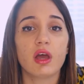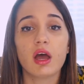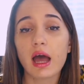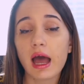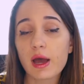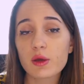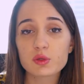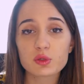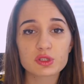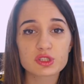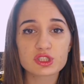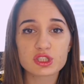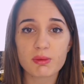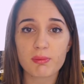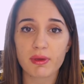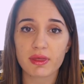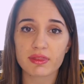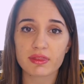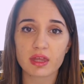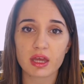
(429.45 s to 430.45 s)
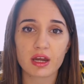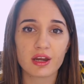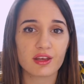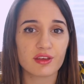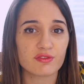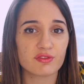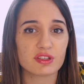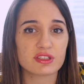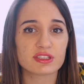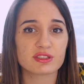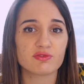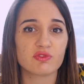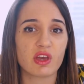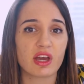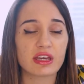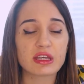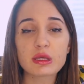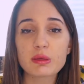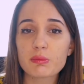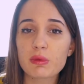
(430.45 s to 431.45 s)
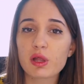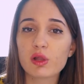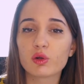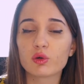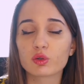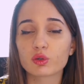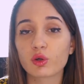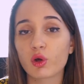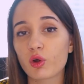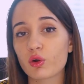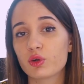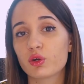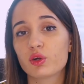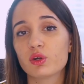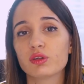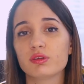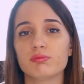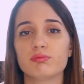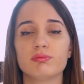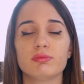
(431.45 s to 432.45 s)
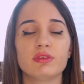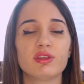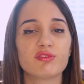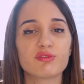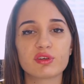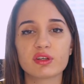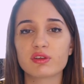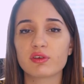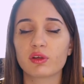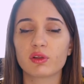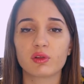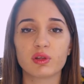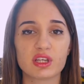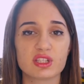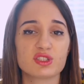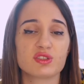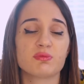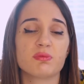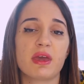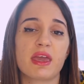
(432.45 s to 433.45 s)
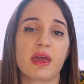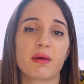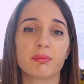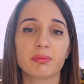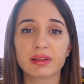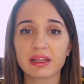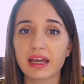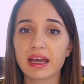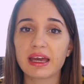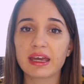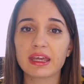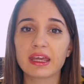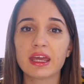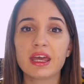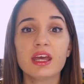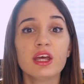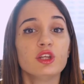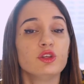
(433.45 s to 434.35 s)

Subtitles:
How you're shipping there, if it's via email or courier, different regulation may apply.